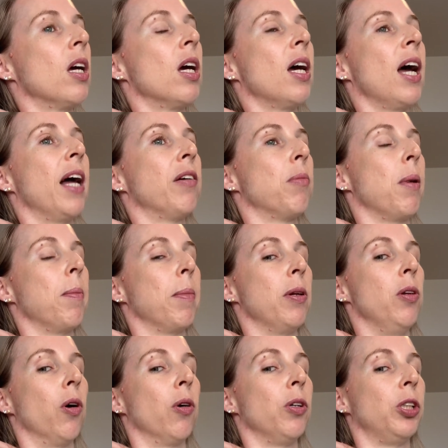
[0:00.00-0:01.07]
And remember,
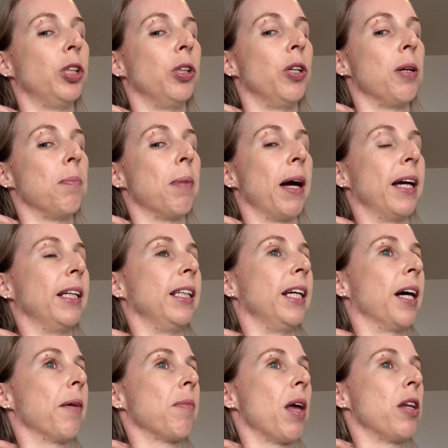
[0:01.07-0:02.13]
no shooting pain
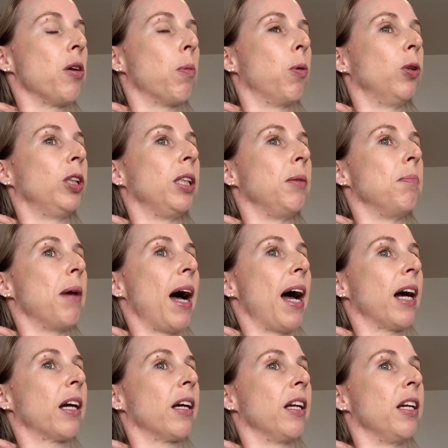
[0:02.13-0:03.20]
here, and you're pushing
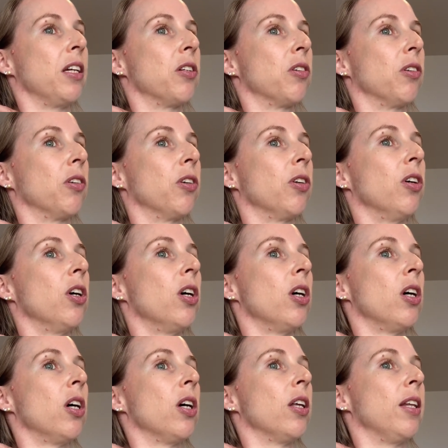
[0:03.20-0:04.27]
back and into
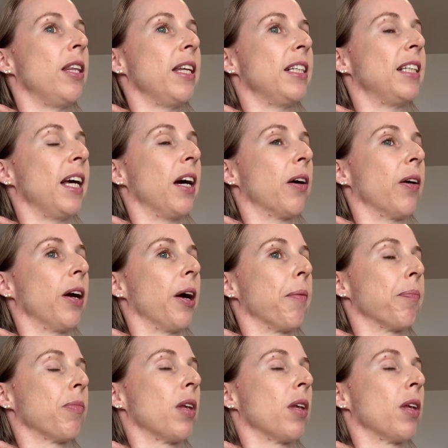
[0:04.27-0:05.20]
this area.